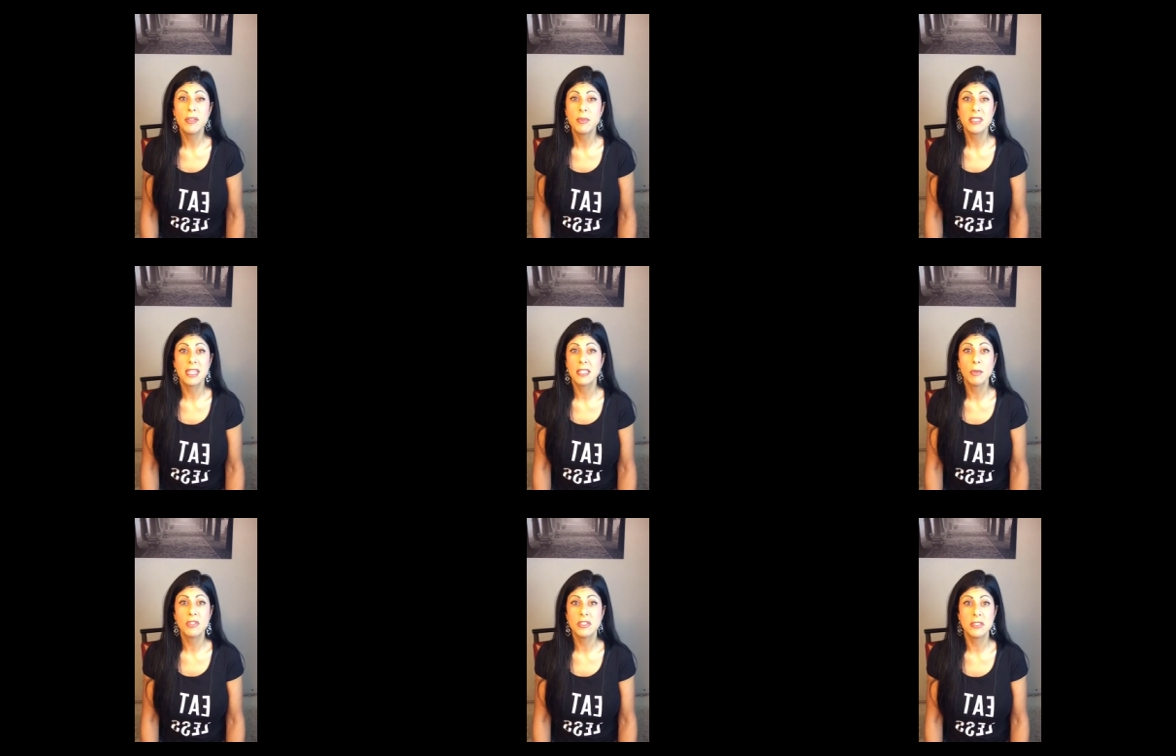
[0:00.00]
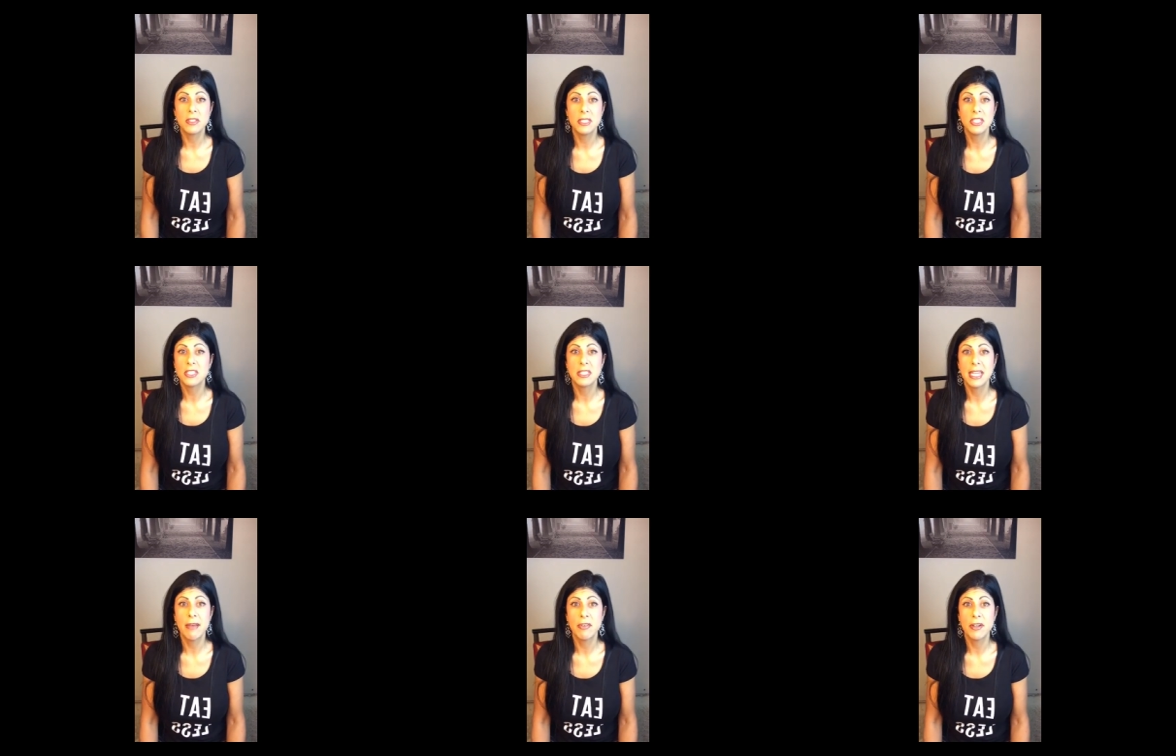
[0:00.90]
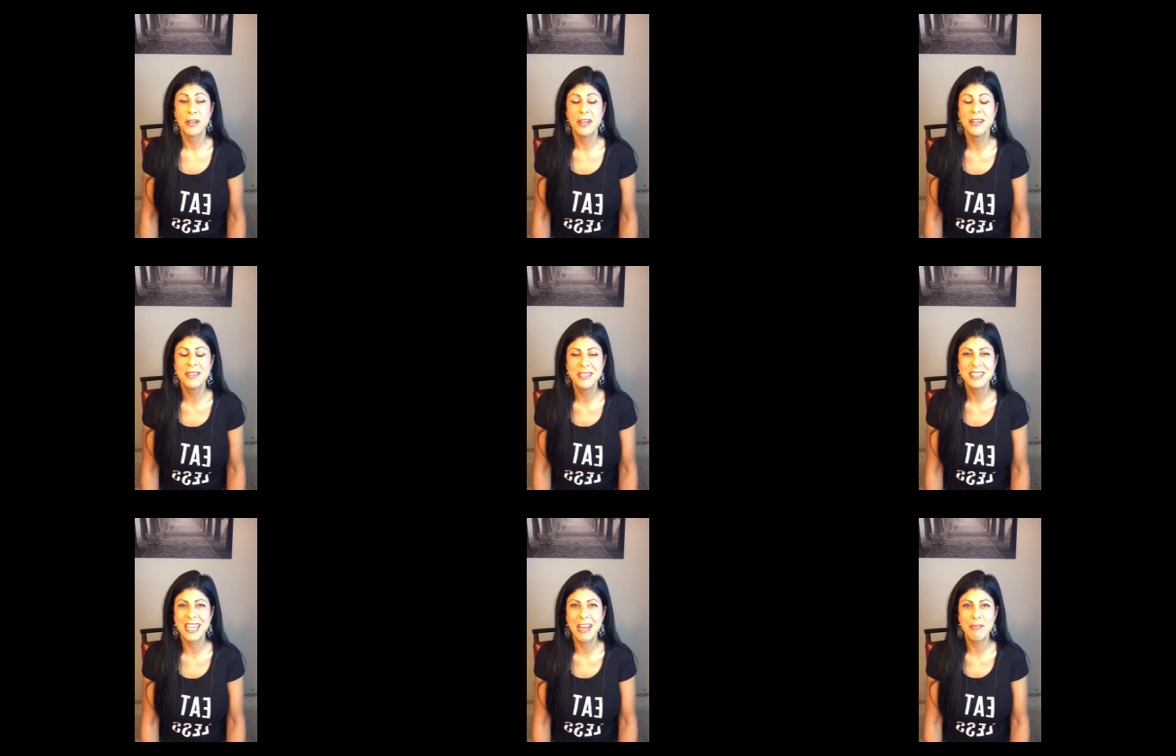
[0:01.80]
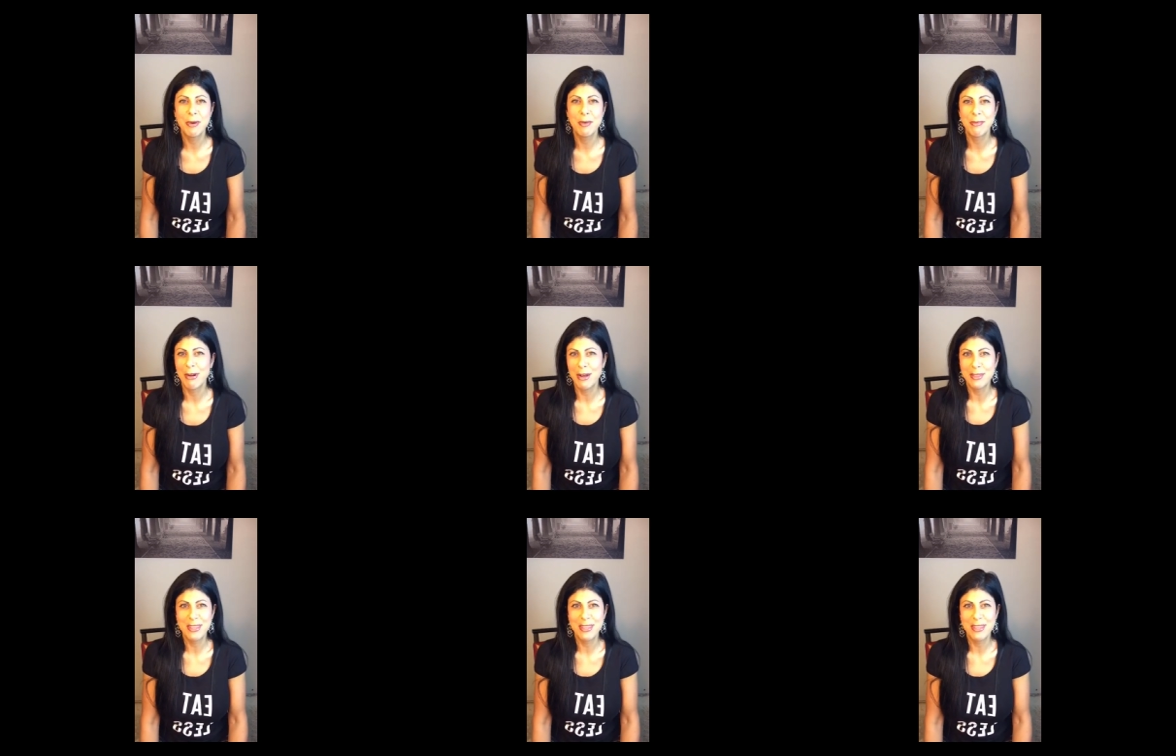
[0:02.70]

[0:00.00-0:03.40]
It was like the most delicious thing ever to have bone broth.